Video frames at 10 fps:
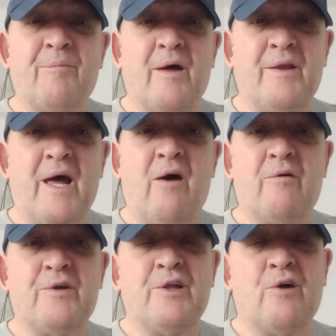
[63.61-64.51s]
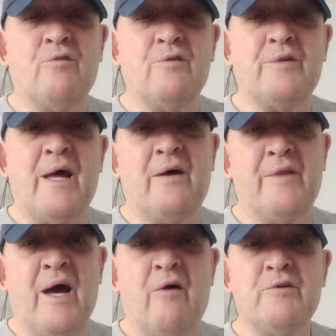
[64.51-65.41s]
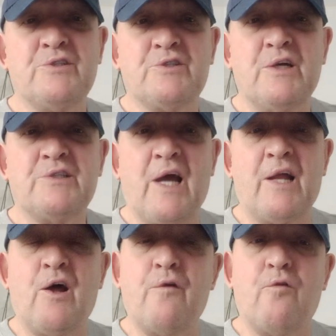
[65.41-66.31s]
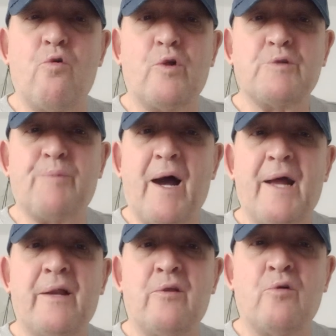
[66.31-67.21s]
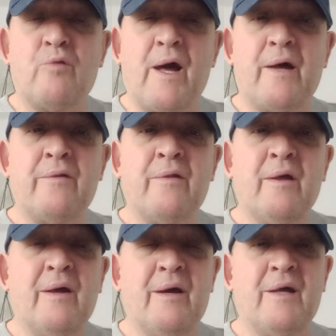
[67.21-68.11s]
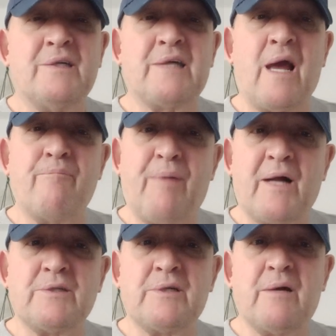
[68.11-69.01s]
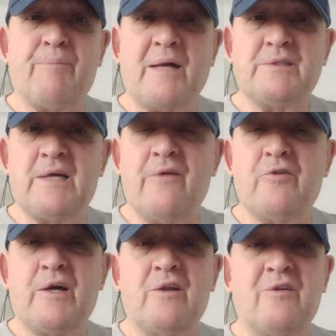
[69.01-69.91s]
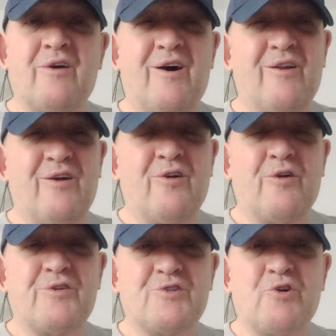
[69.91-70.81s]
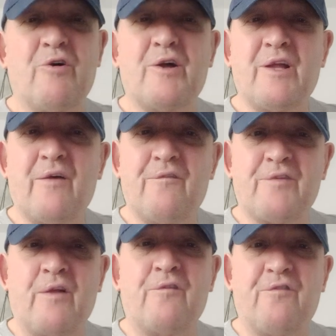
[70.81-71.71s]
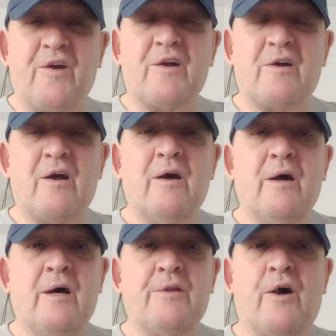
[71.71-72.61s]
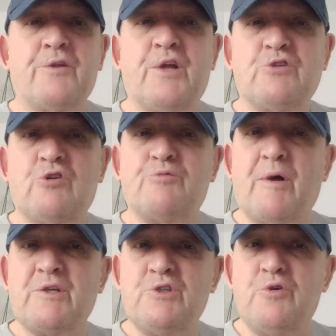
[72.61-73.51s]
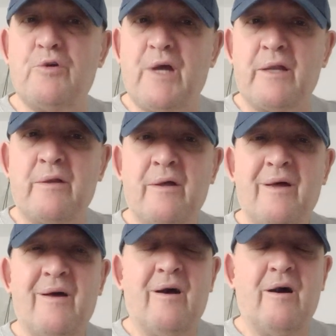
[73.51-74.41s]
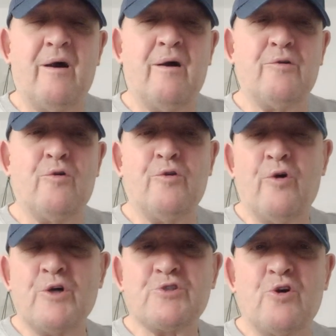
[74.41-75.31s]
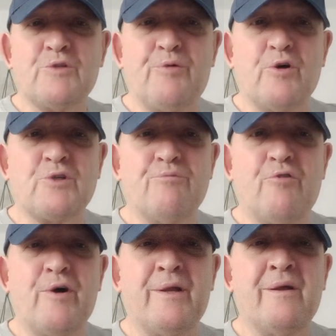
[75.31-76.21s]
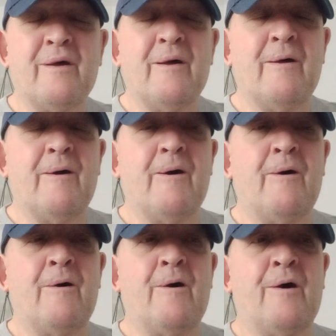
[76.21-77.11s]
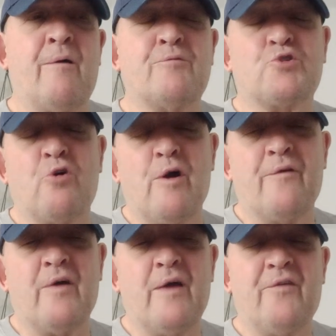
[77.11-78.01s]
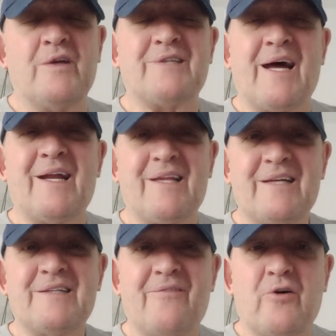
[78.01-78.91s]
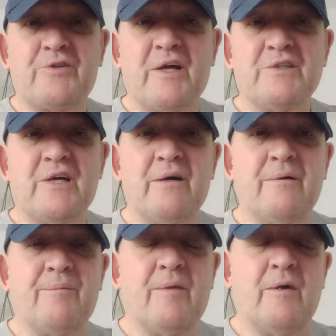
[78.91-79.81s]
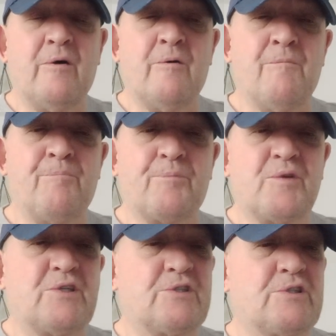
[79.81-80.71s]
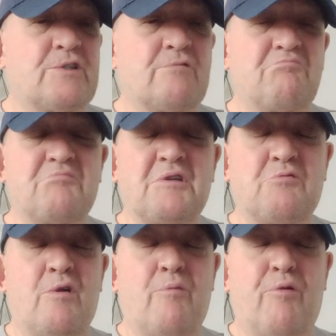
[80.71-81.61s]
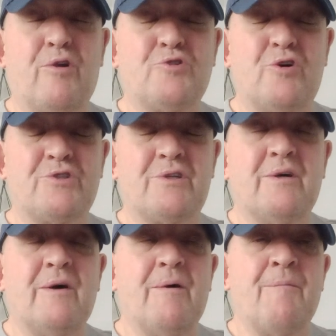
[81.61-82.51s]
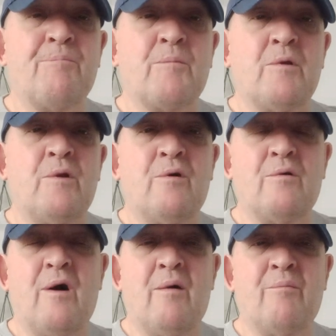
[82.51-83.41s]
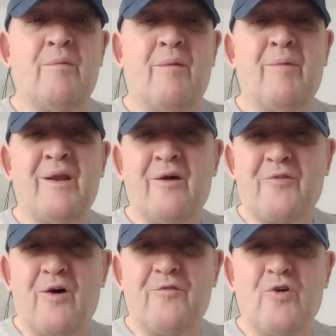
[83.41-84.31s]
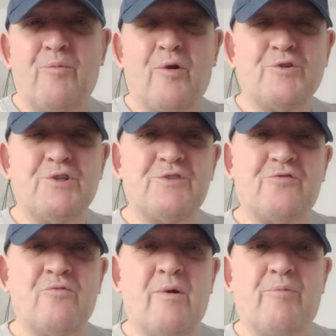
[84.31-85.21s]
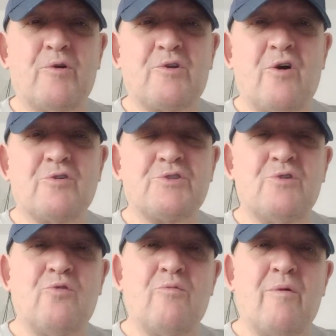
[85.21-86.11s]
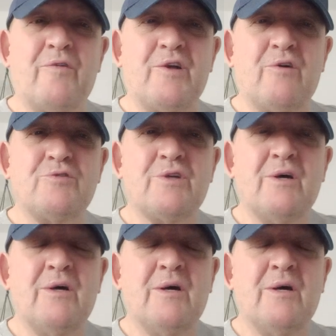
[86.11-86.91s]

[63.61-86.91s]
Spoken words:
And now, you know, now he's getting over all this pain and all that, and he's getting back together again. And I didn't think that I disrespected you again. You're a nice person, Brian. And I'm sorry if it sounded as if I did, yeah? Just want to apologise. You know, I've done a few apologies for my podcast and all my videos.